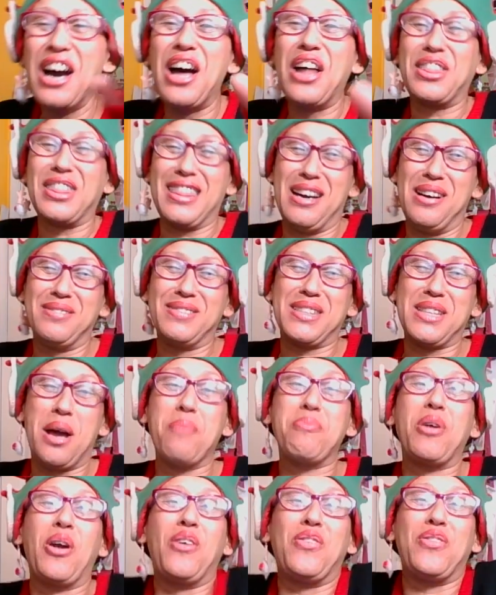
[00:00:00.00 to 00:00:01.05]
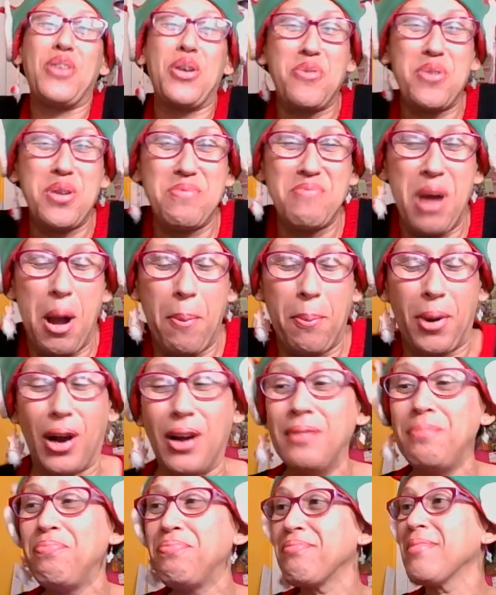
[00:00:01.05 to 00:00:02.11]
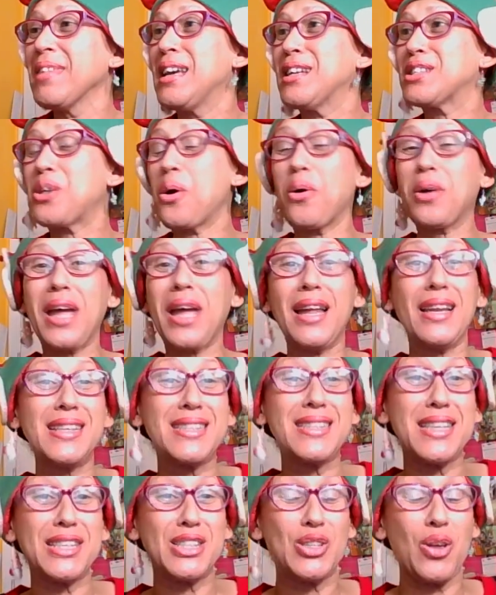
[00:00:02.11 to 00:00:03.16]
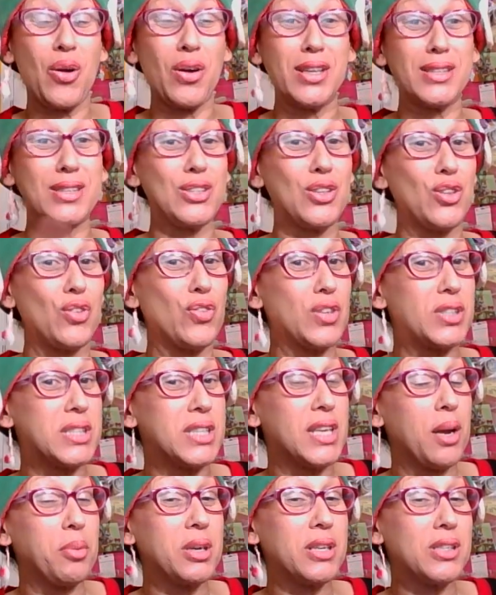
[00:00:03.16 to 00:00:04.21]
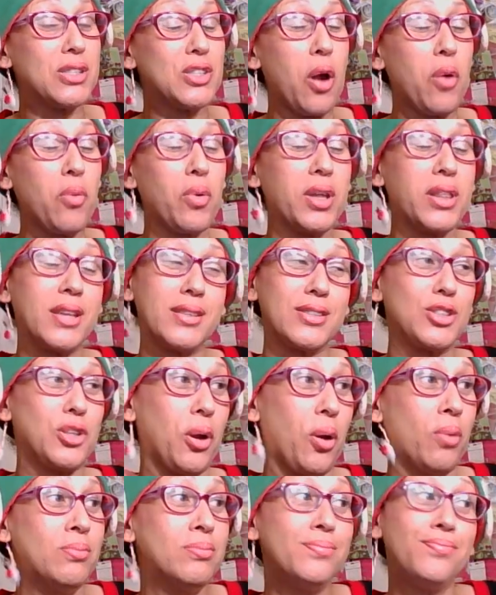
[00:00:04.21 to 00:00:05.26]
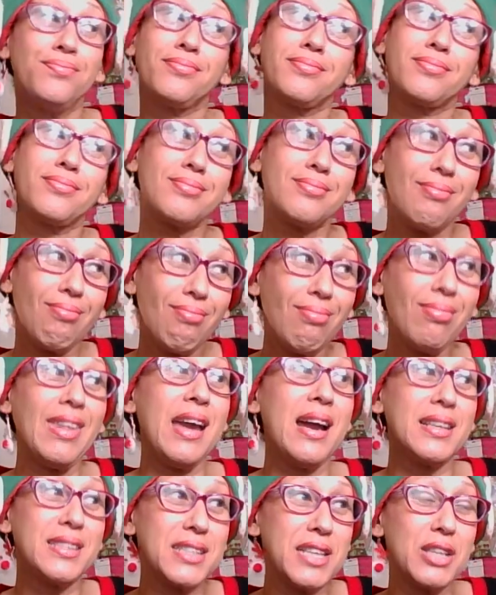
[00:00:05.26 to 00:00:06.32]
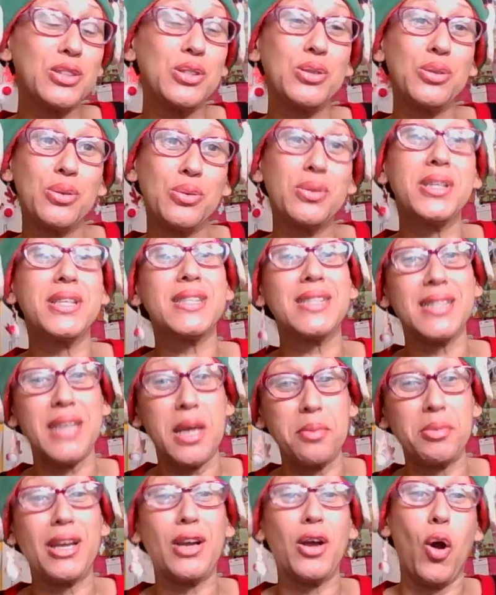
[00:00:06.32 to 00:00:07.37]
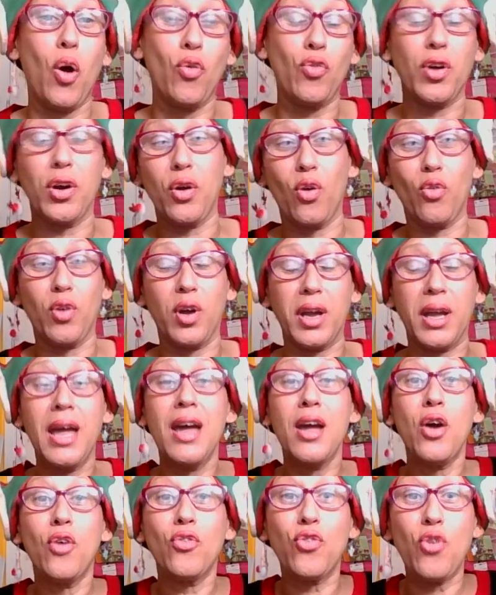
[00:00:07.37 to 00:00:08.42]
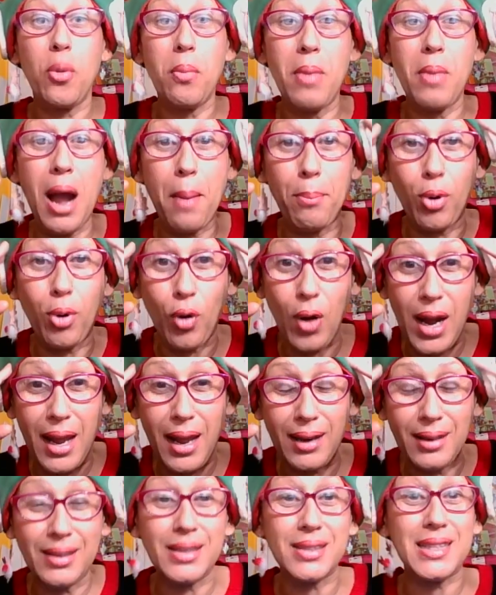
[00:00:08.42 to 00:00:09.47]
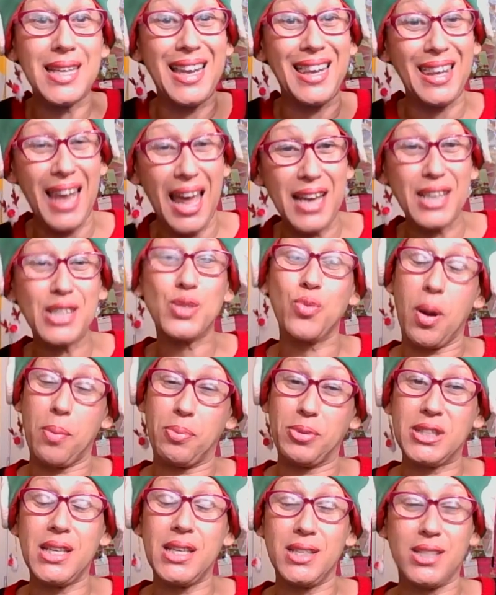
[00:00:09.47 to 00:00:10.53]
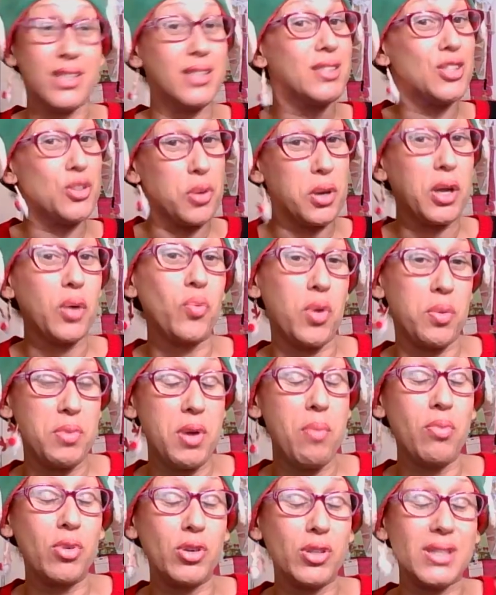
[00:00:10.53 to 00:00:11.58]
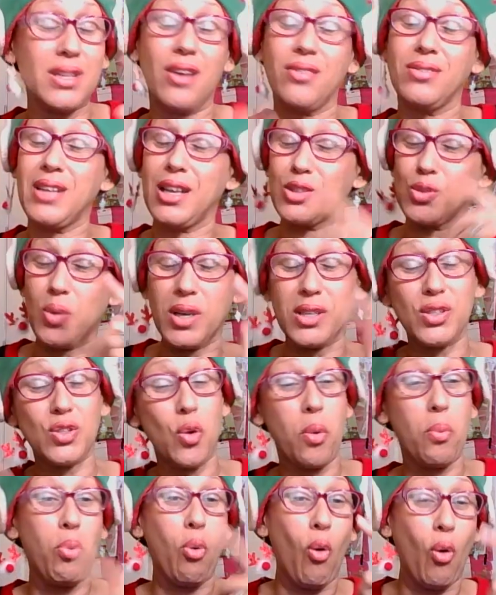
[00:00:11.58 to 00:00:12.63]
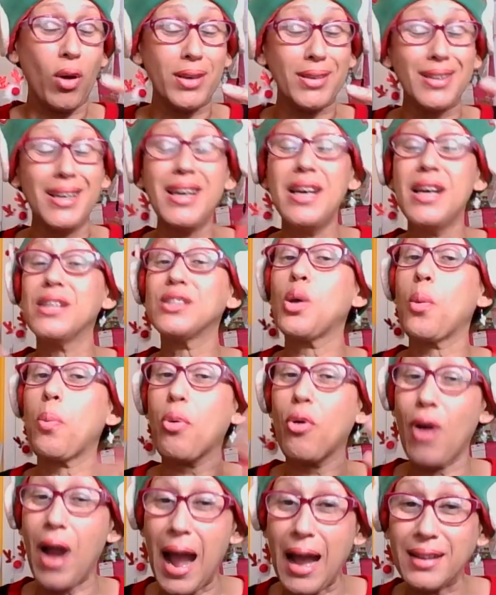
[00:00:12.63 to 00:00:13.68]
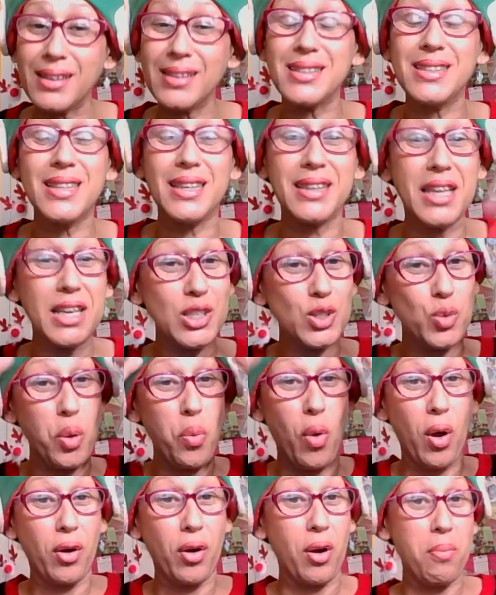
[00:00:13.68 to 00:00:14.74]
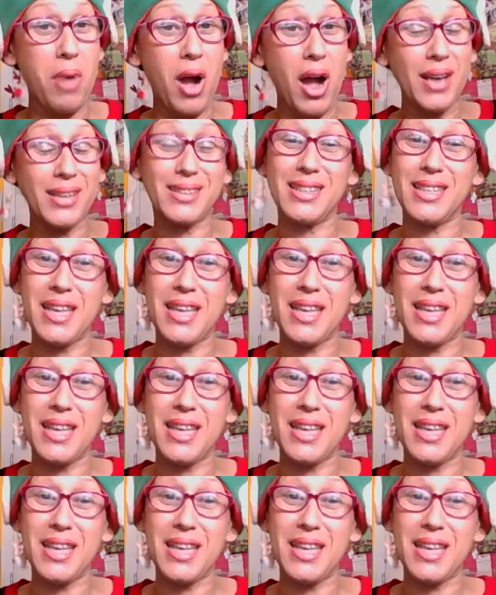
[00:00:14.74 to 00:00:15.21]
a thumbs up if you remember. So, okay, let's get started. So the first thing I'm going to start with, because, you know, I tend to do this same thing over and over for my brain because it likes repetition so it can remember stuff. That's why it's so important to practice the things we want our mind to